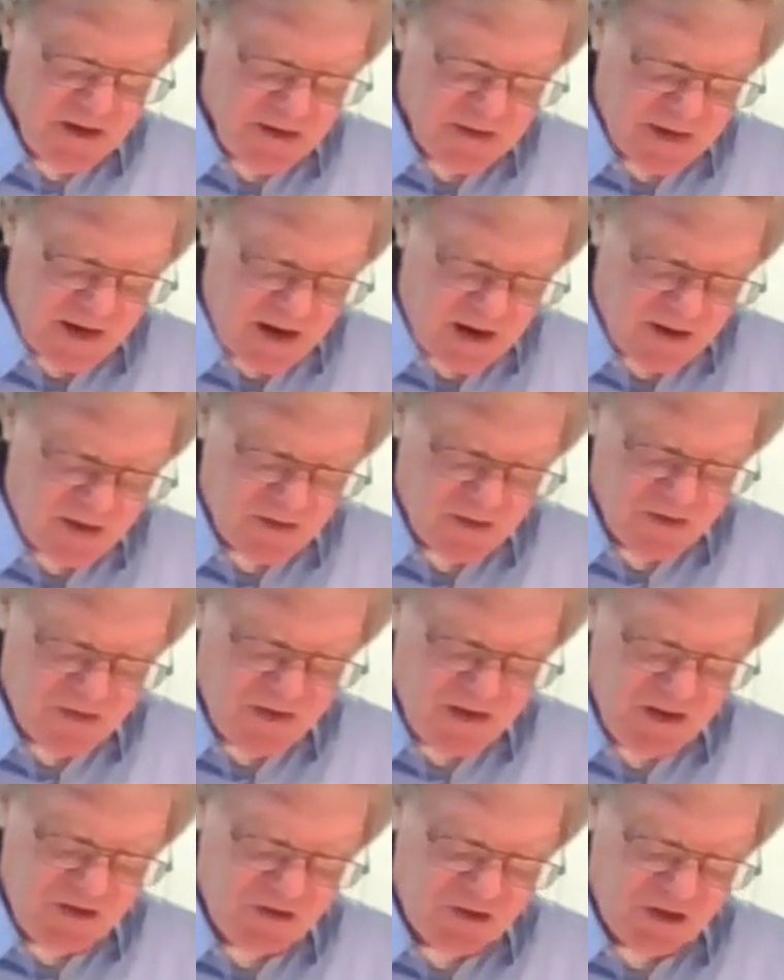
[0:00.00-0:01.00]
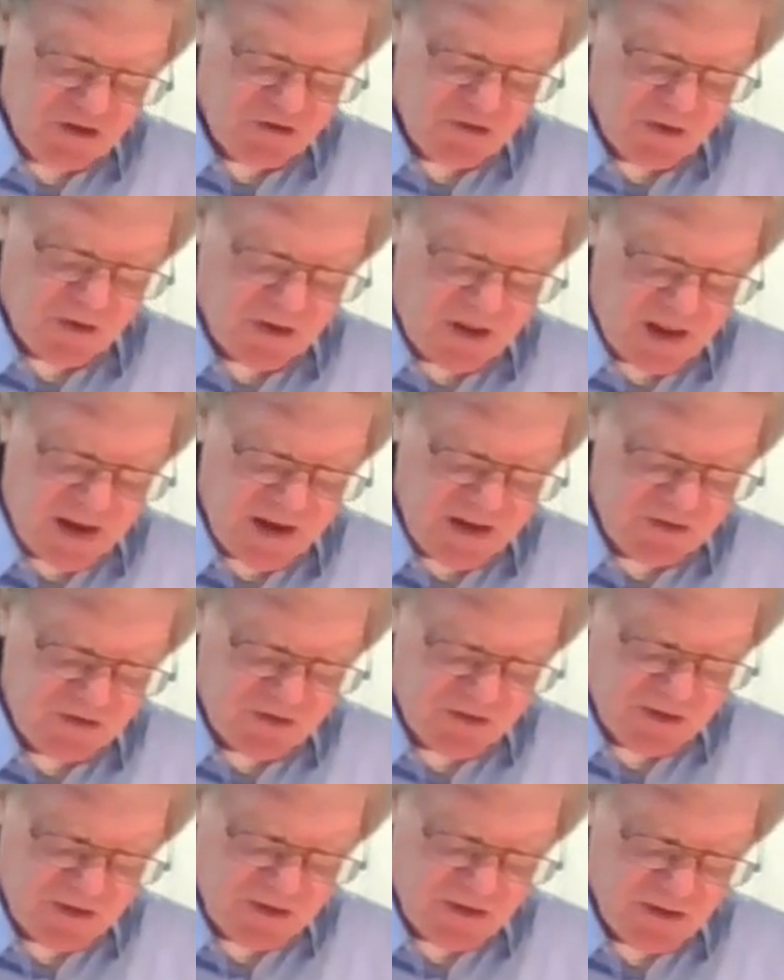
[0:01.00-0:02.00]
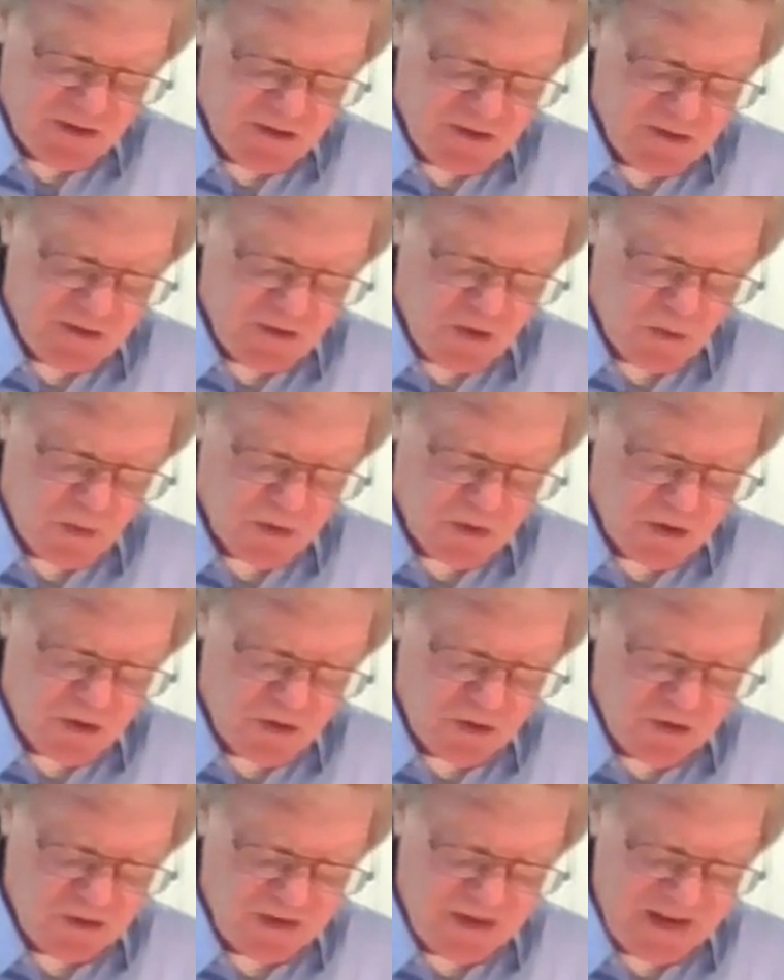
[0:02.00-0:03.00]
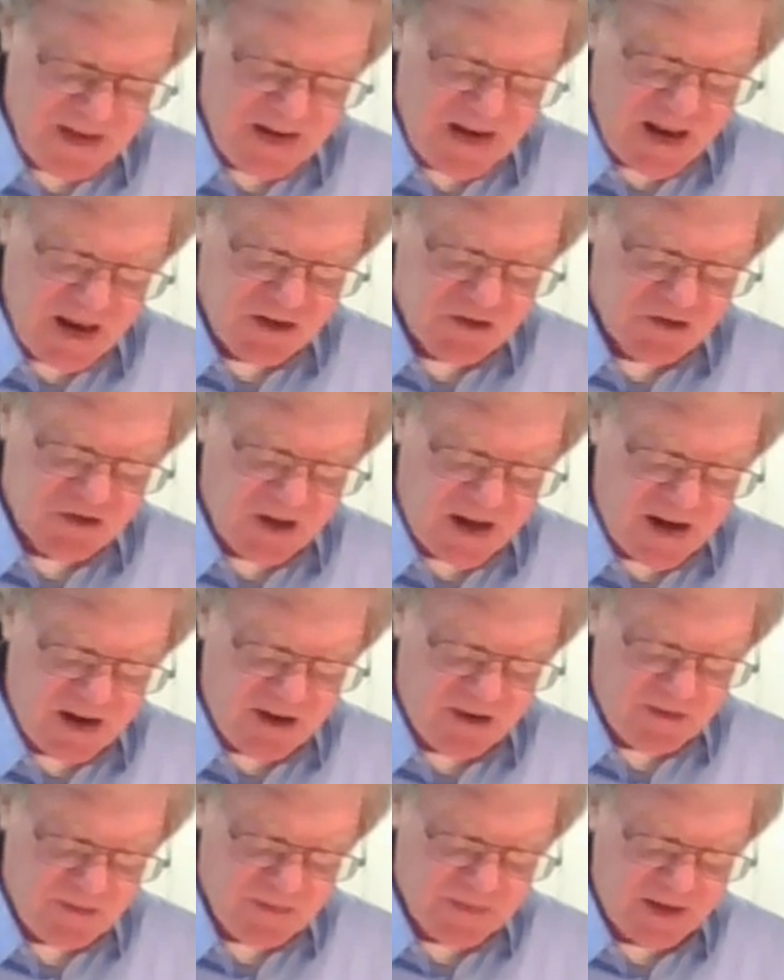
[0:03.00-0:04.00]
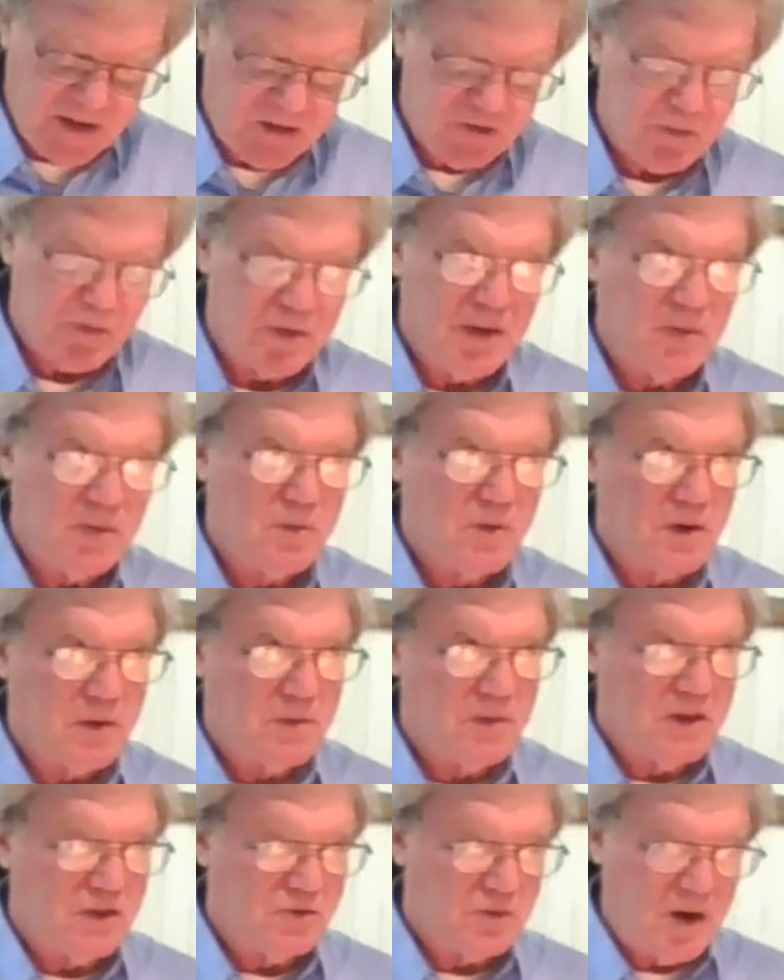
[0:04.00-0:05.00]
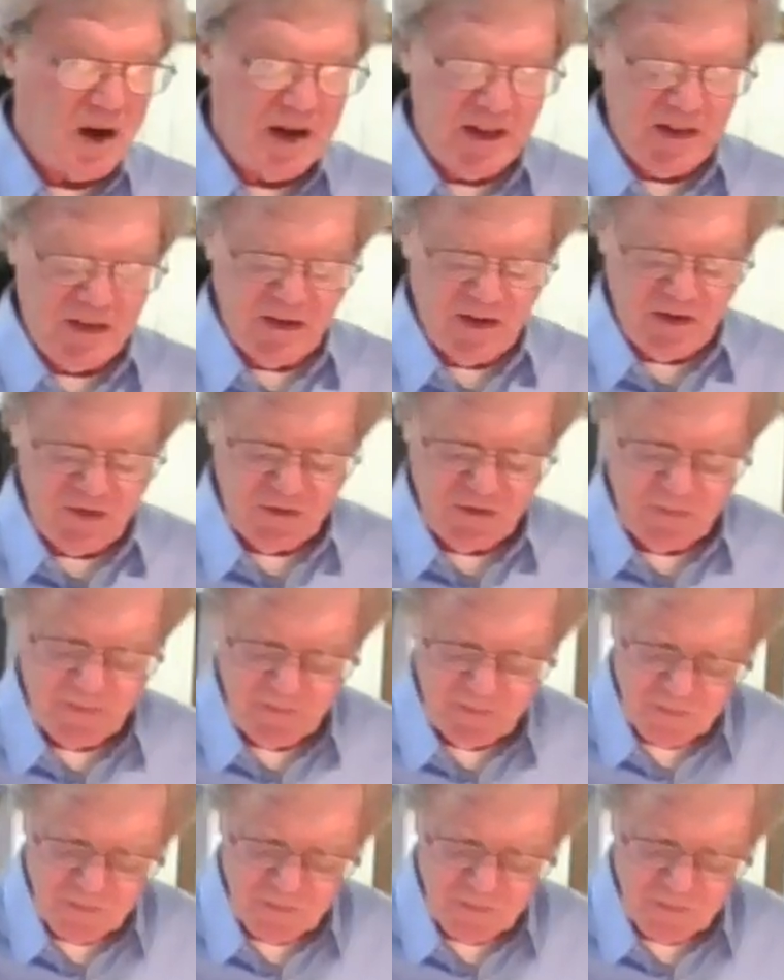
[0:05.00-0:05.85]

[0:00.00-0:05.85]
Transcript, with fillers: Now, these Israelites who were currently in exile, and that's where they were when he's writing this,